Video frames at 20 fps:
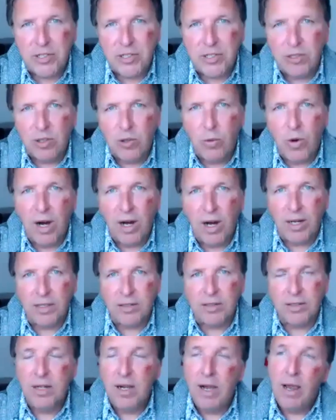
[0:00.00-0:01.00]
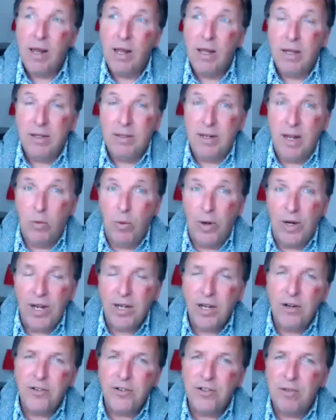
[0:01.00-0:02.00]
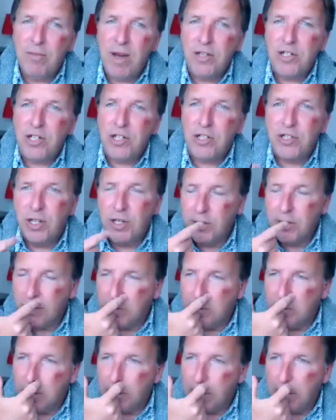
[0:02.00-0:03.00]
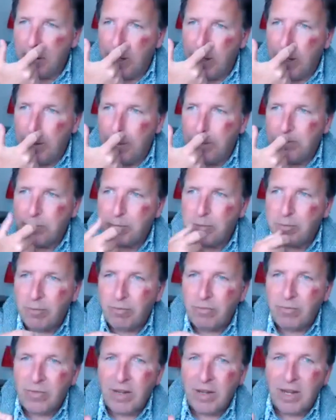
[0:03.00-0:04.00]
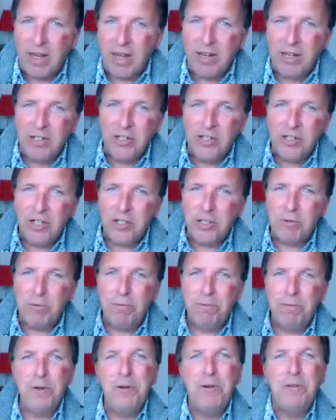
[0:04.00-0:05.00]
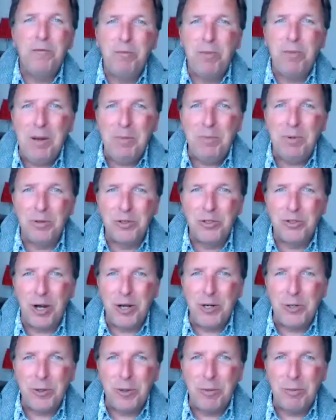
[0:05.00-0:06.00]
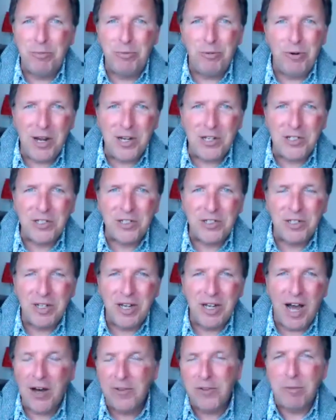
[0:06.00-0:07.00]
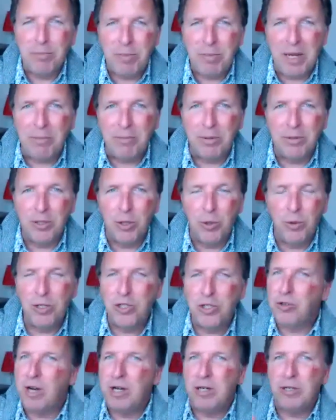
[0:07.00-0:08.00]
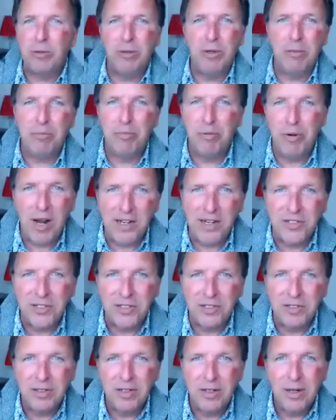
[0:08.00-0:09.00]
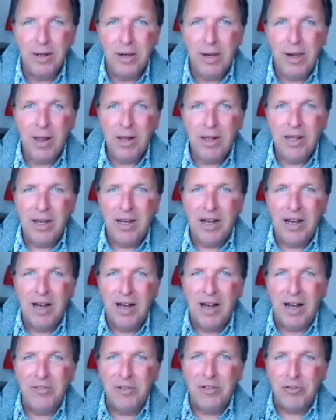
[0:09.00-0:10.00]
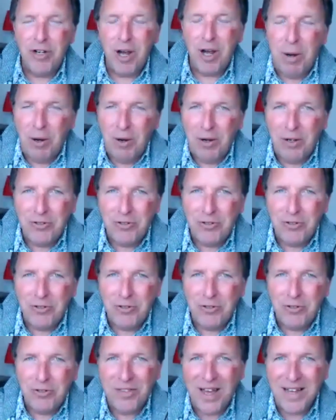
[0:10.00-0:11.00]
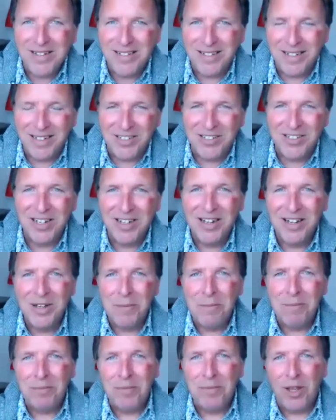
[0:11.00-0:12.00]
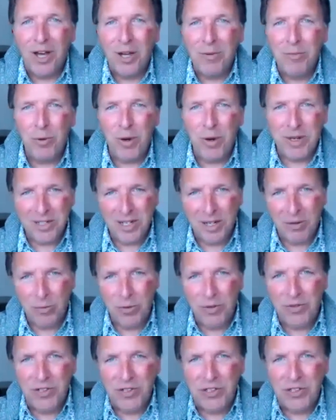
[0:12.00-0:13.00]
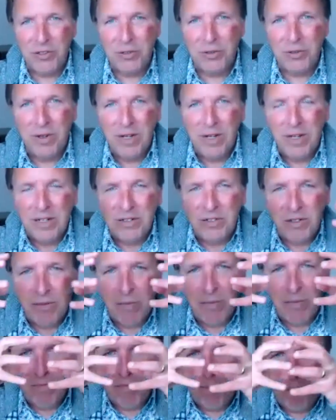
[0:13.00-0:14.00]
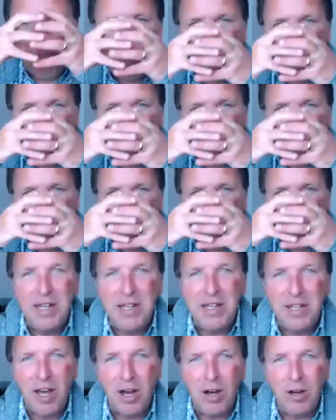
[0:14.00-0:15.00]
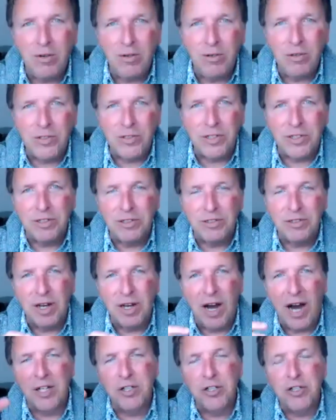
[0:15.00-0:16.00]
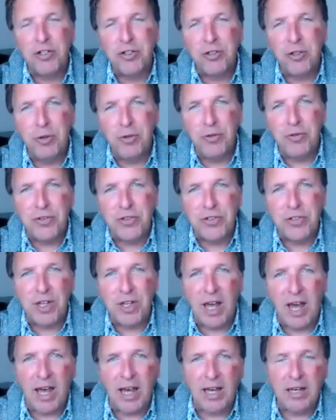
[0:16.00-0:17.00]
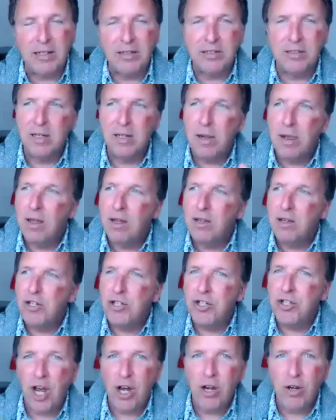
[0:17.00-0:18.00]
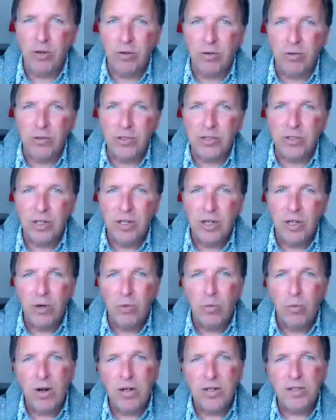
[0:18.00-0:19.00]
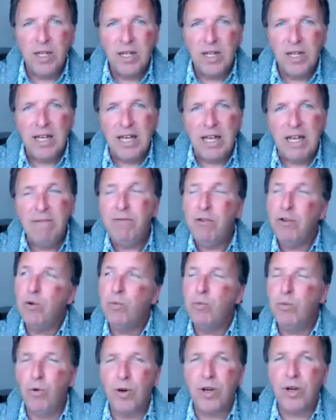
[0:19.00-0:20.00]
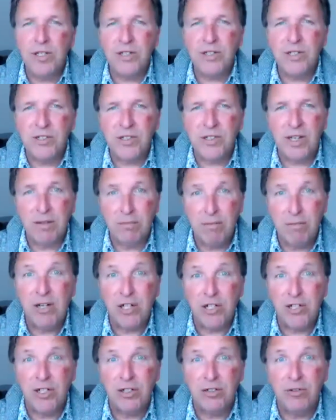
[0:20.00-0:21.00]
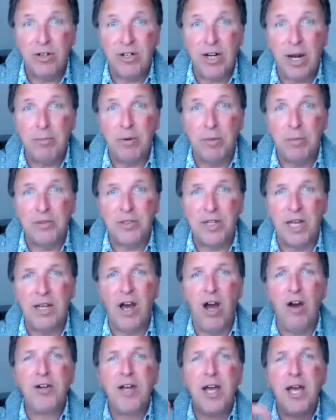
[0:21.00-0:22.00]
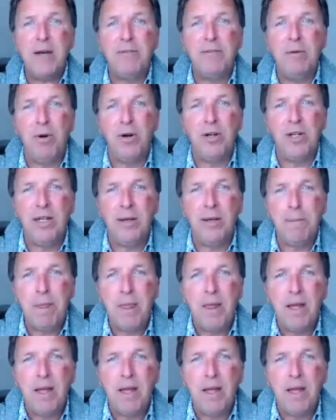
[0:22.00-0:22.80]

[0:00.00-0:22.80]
and quiet. Now, when I go to the magic circle, um, it is just full of people trying to impress other people who are trying to impress. And the trouble, trouble with that is um, you end up with this sort of buzzing of egos and untruths and shows. Whereas if you could walk into, say, the Magic Circle Club room and say, okay, everybody,